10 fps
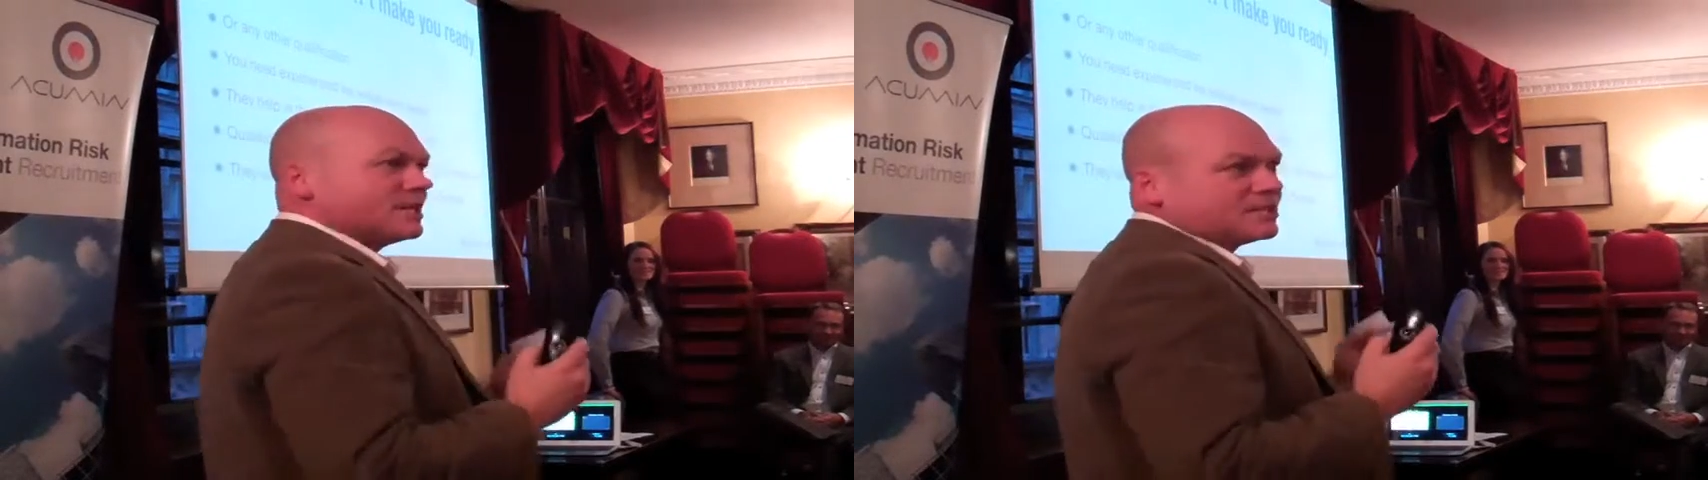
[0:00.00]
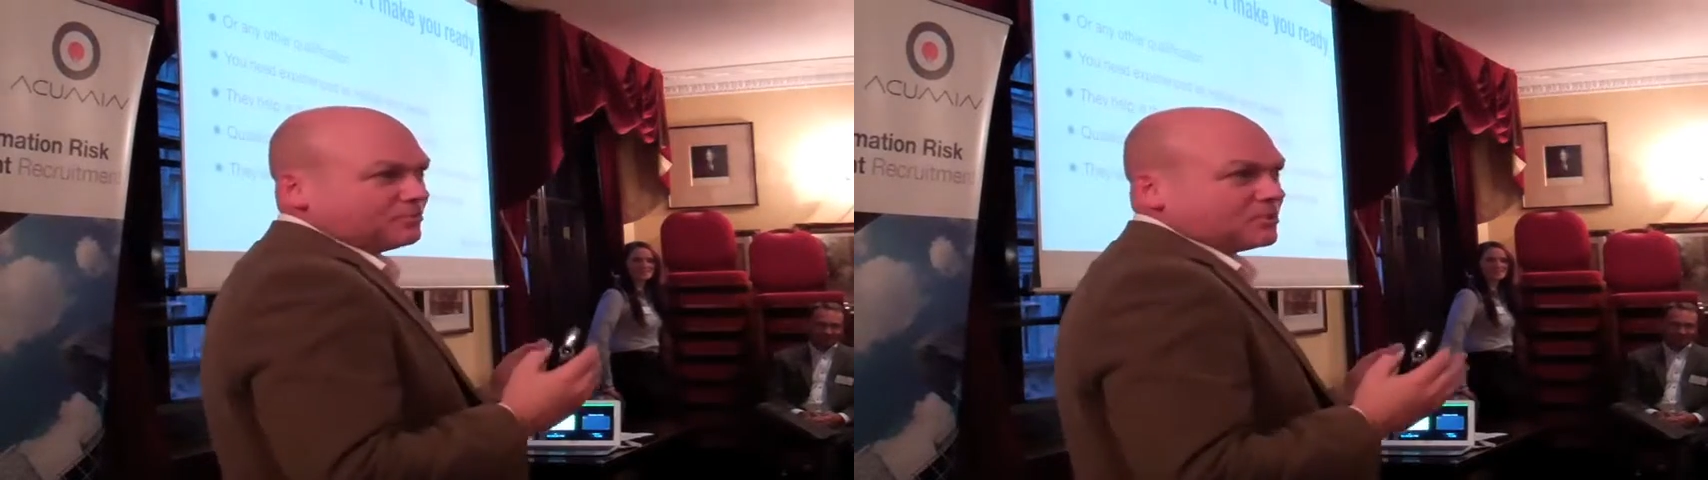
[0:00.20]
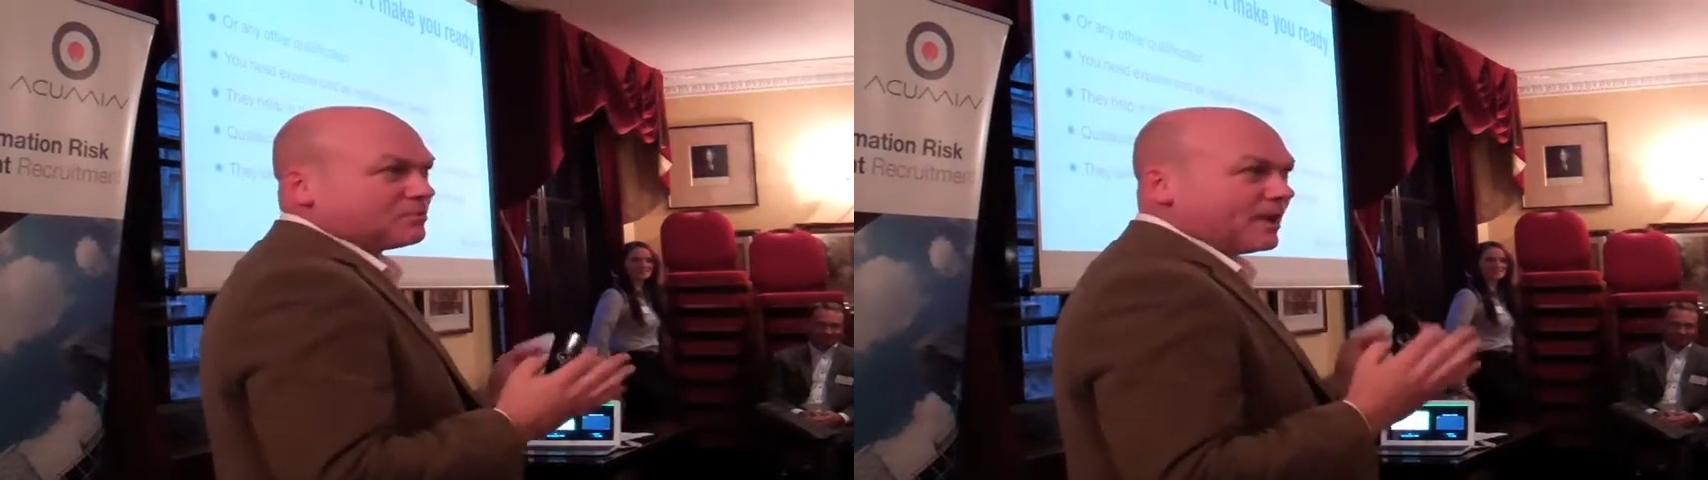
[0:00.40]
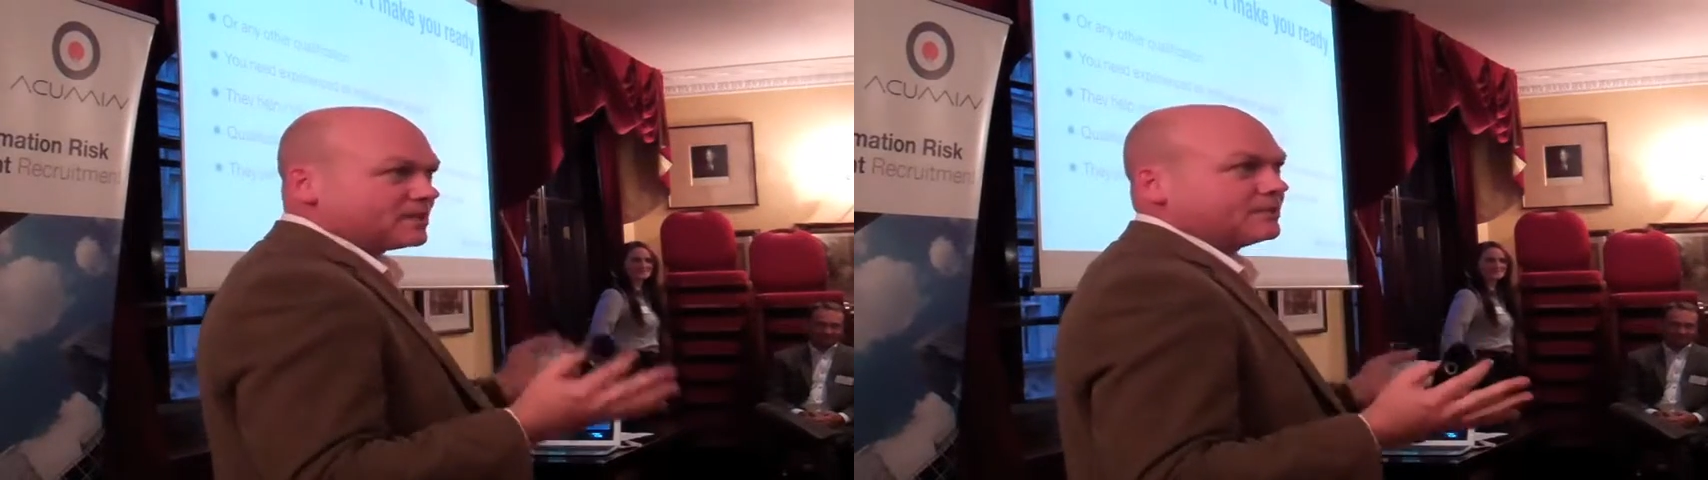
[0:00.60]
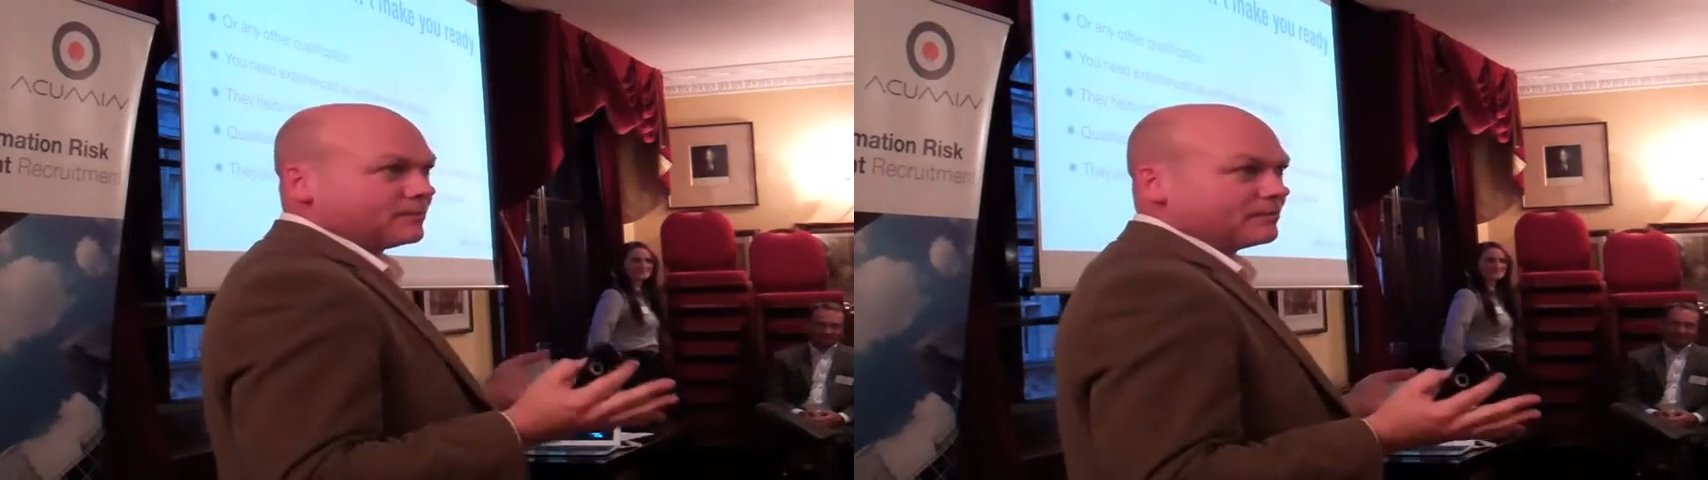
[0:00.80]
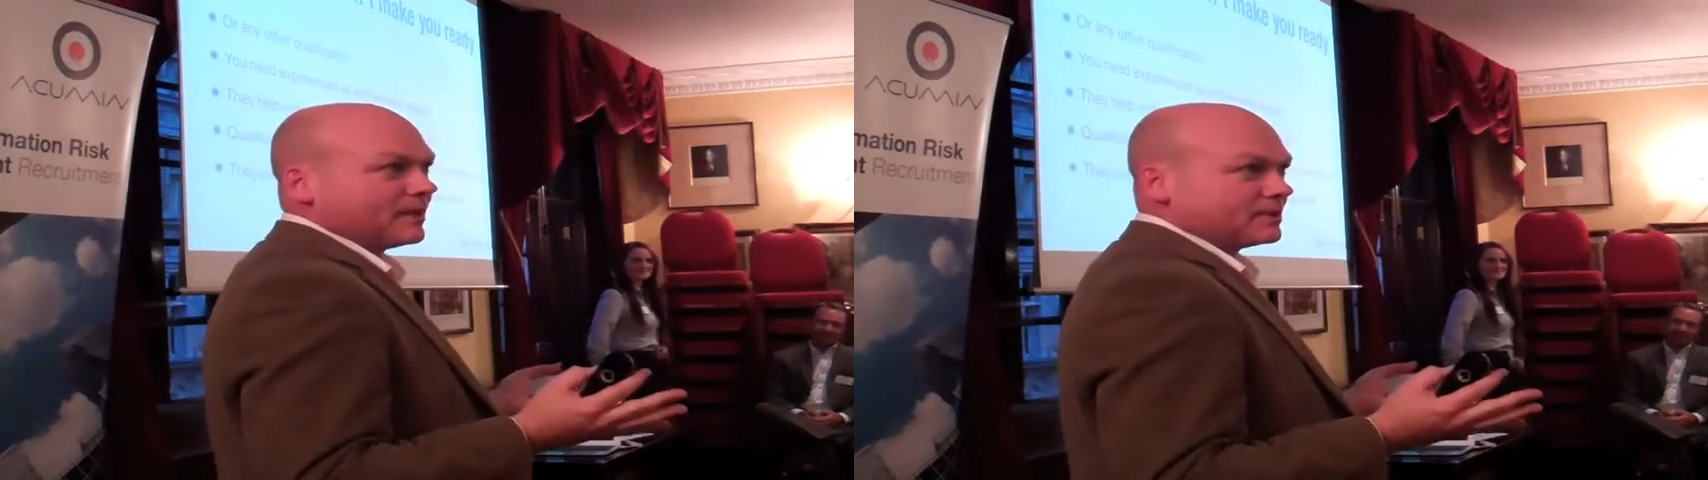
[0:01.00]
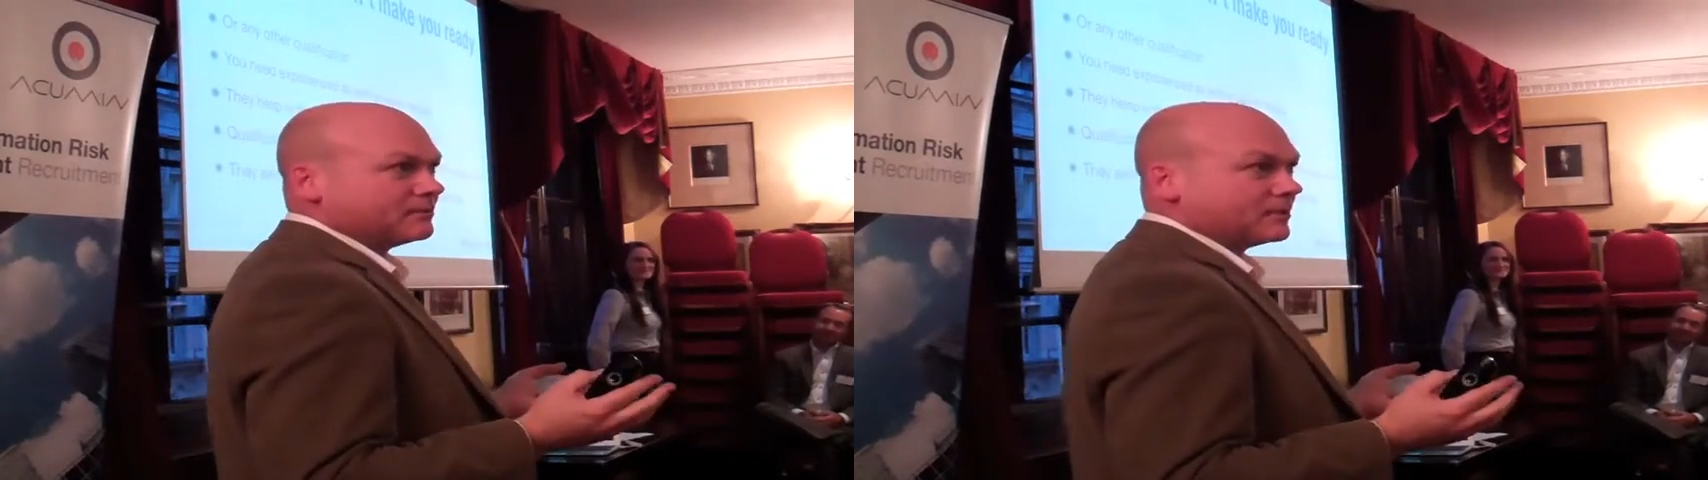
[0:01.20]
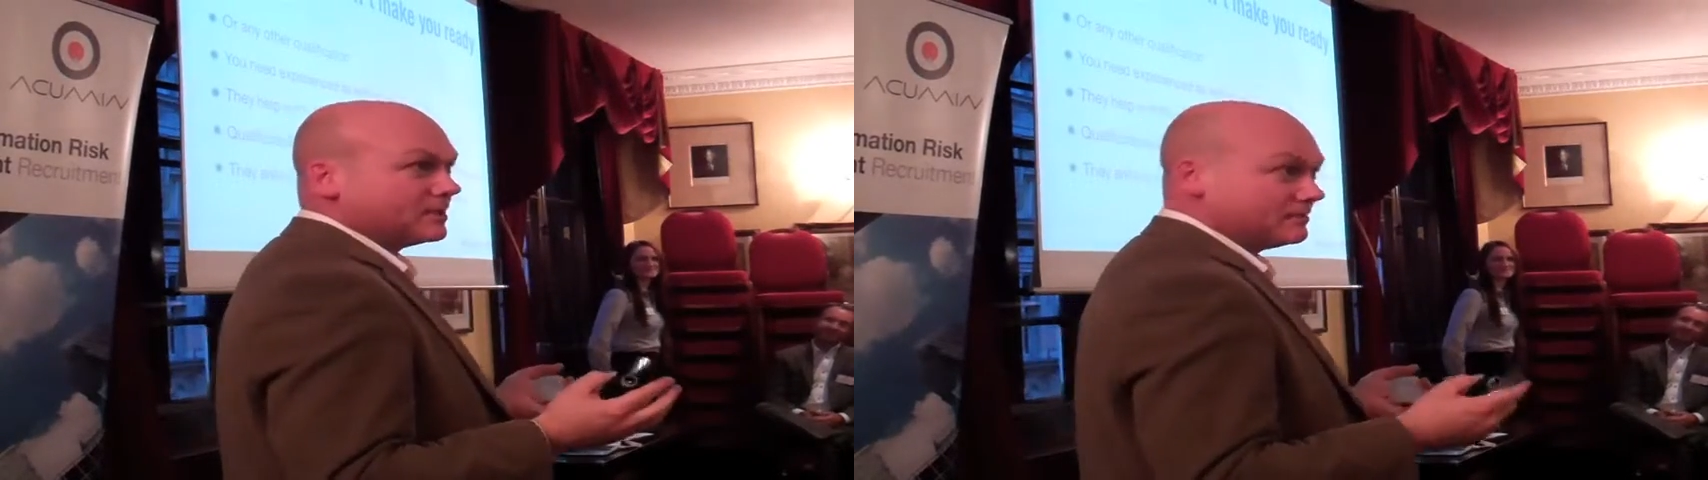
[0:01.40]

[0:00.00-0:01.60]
into perspective effectively